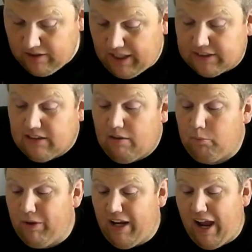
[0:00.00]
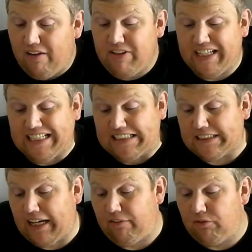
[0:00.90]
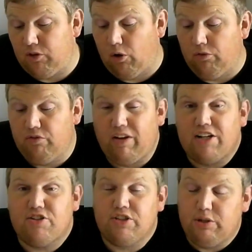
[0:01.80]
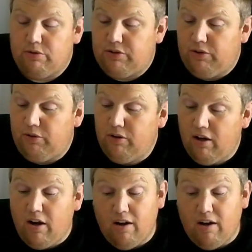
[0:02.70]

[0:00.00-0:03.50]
Next up, we have the Kent State Golden Flashers 2 and 2